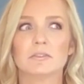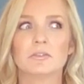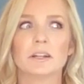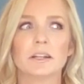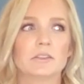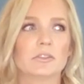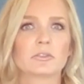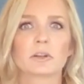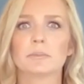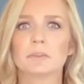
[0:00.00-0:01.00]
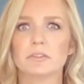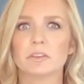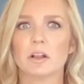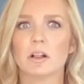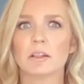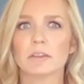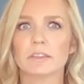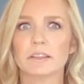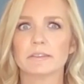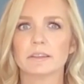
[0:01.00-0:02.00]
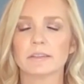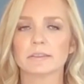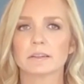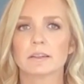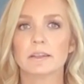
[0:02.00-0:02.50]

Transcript: very descriptive in all of these things.